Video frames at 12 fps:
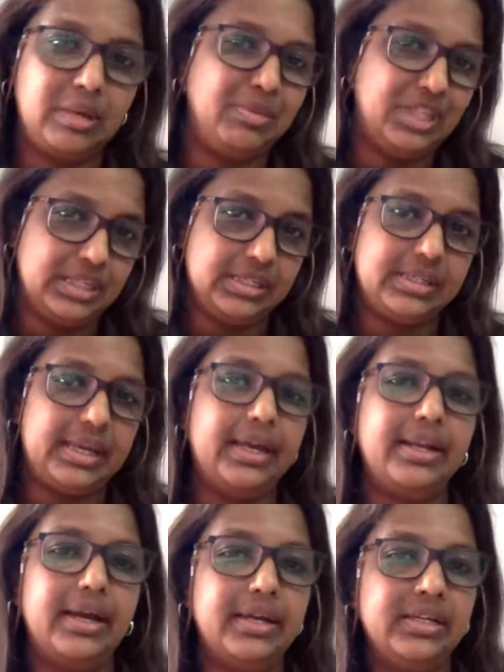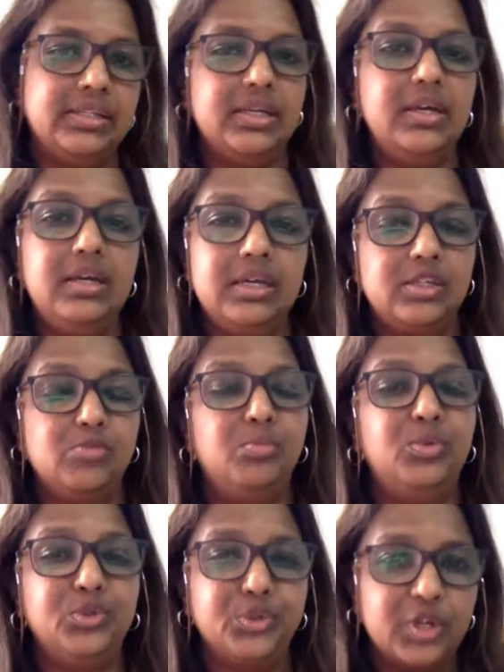means the second highest is
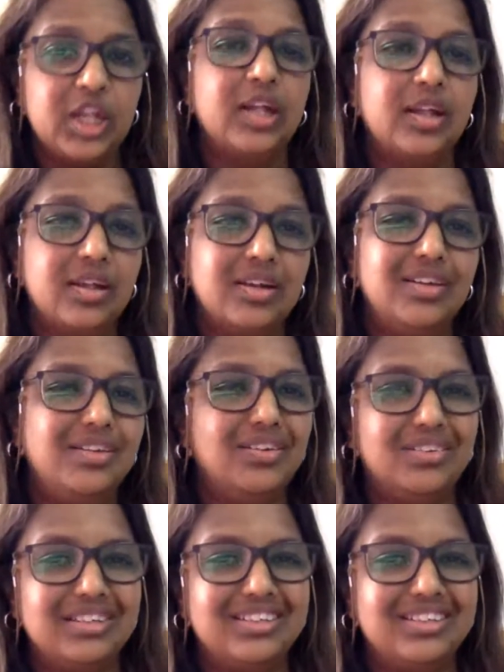blue, not